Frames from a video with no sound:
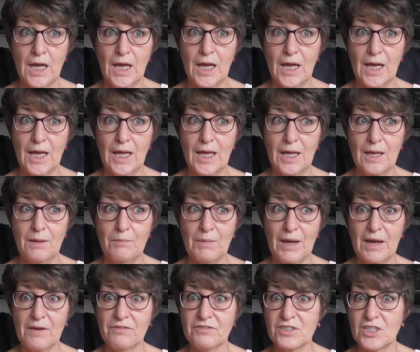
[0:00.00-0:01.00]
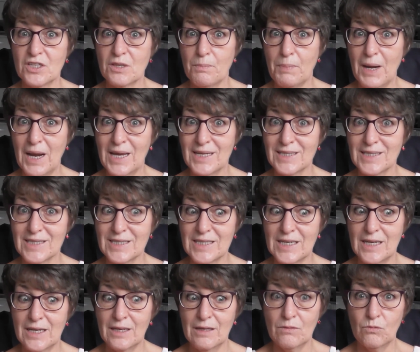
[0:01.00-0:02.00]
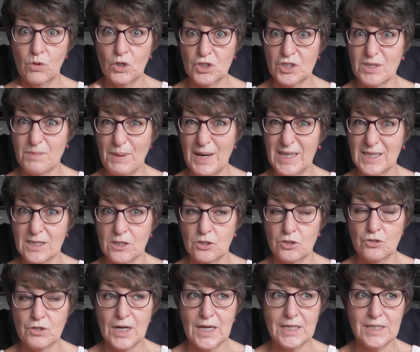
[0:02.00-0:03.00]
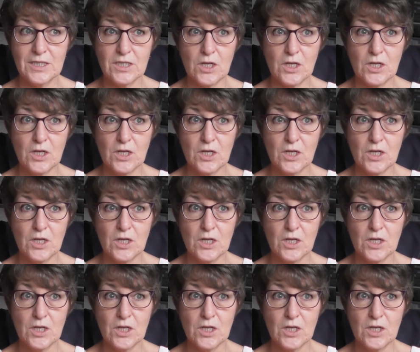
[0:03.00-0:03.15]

after the plaster, once the plaster dried.